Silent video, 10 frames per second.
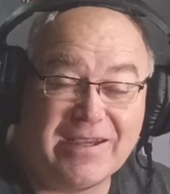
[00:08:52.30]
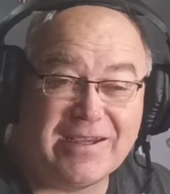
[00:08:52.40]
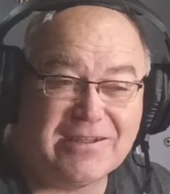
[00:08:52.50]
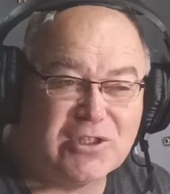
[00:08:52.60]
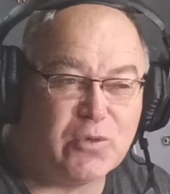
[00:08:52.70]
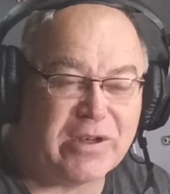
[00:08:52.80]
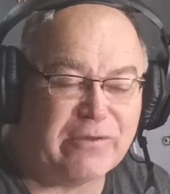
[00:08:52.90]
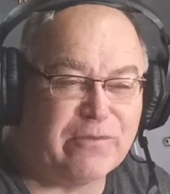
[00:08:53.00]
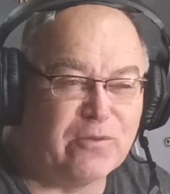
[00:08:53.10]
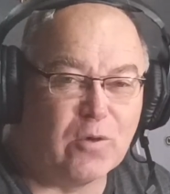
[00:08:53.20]
is
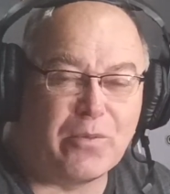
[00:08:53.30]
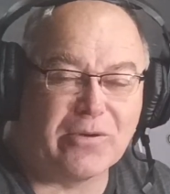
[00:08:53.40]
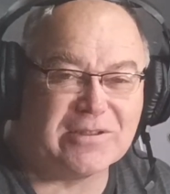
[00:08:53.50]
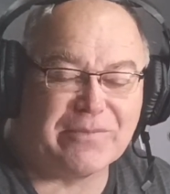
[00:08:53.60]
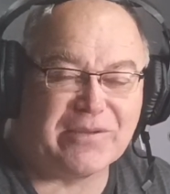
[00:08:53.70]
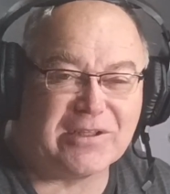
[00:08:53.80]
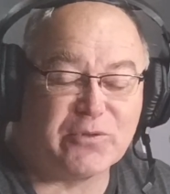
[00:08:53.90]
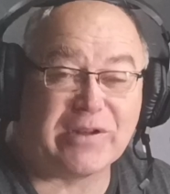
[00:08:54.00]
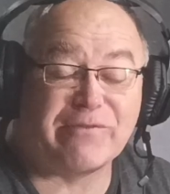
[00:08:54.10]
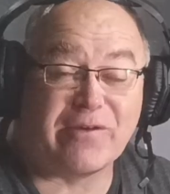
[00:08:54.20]
24 point something,
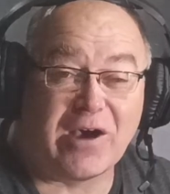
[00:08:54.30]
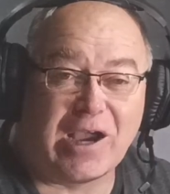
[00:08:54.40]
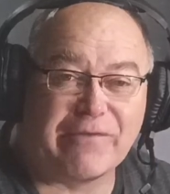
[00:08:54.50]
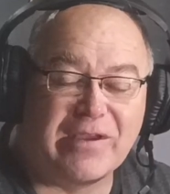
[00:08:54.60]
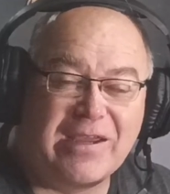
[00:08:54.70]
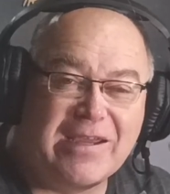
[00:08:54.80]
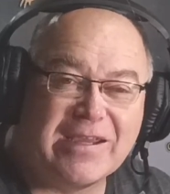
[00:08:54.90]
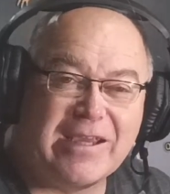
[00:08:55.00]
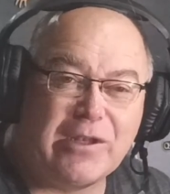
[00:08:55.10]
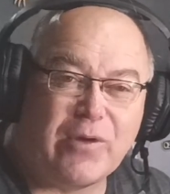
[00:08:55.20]
25
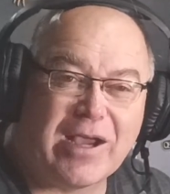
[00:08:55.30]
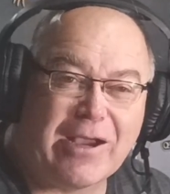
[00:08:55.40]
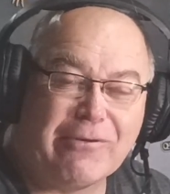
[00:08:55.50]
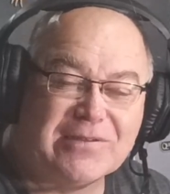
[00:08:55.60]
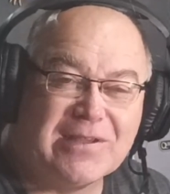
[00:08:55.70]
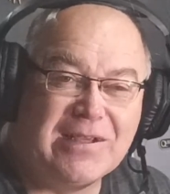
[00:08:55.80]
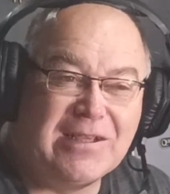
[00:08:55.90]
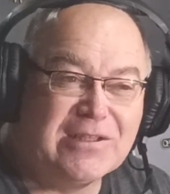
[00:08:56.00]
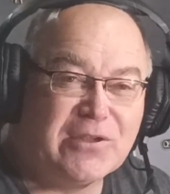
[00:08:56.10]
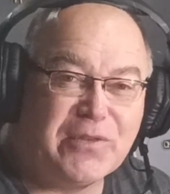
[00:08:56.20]
kilowatt hours.
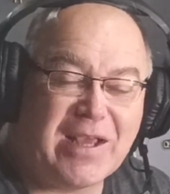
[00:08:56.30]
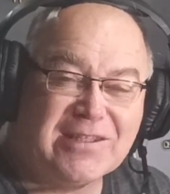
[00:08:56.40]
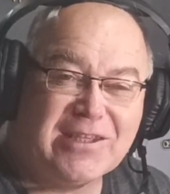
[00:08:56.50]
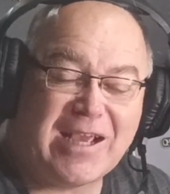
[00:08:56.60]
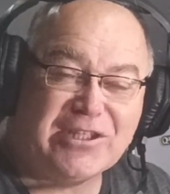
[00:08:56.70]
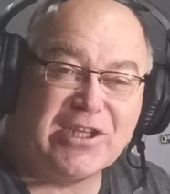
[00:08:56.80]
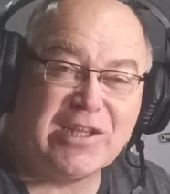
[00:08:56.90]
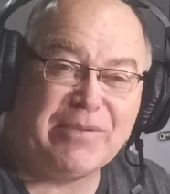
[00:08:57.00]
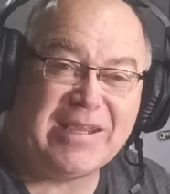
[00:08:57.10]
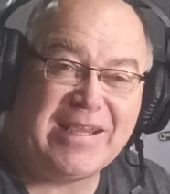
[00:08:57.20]
So that's actually
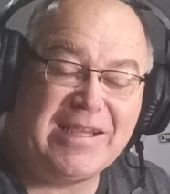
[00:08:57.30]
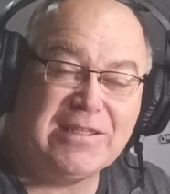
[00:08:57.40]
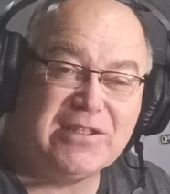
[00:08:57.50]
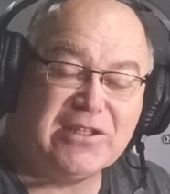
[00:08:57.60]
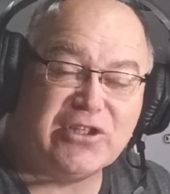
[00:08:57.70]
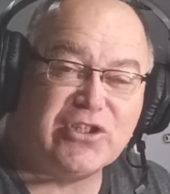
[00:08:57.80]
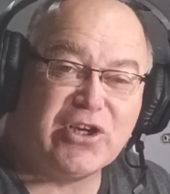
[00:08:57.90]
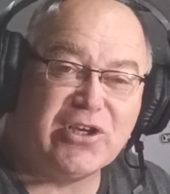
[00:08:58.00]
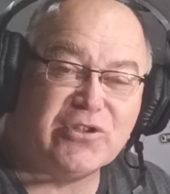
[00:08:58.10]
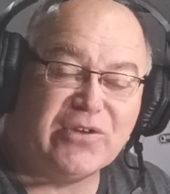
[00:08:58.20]
going to be easier to
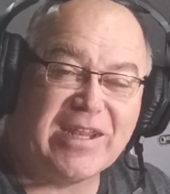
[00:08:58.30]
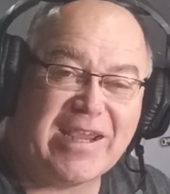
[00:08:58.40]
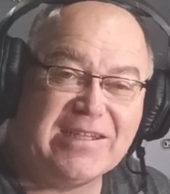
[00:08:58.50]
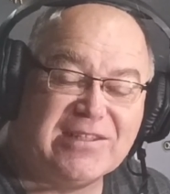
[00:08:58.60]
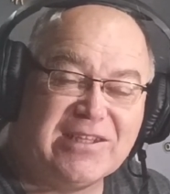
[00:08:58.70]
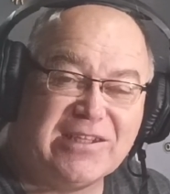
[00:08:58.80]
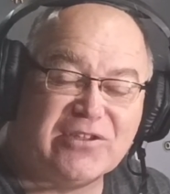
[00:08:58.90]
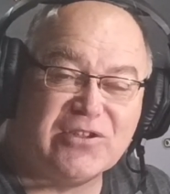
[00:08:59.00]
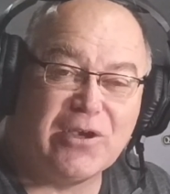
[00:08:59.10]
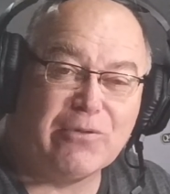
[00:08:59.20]
charge on AC
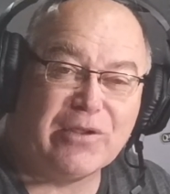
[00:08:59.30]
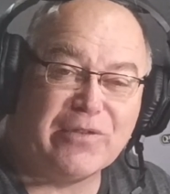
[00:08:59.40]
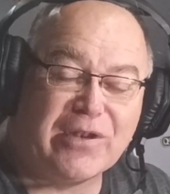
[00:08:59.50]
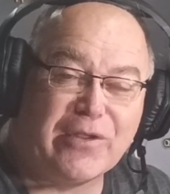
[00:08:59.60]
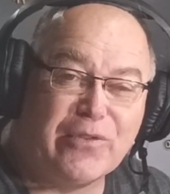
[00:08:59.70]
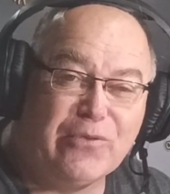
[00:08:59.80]
and solar than I